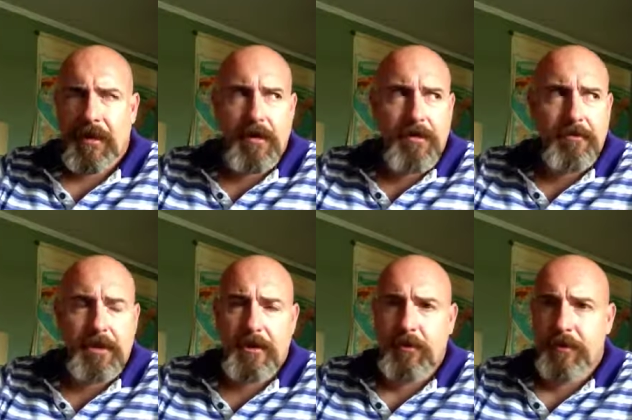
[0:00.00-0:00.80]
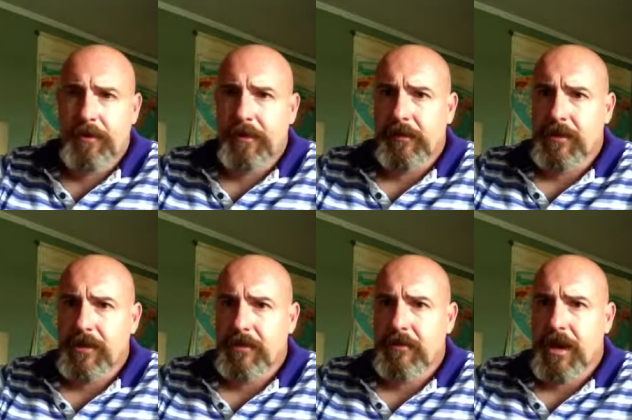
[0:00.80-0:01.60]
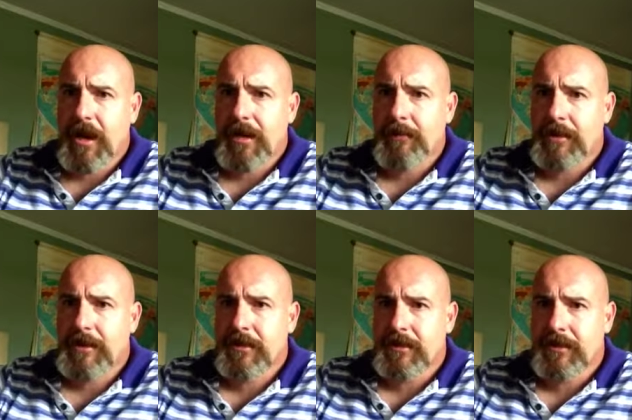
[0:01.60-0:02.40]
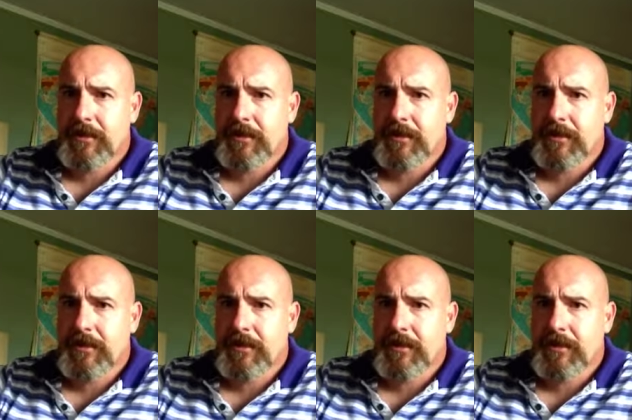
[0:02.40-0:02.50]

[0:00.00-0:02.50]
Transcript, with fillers: um, but I will put a link to the Academic Skills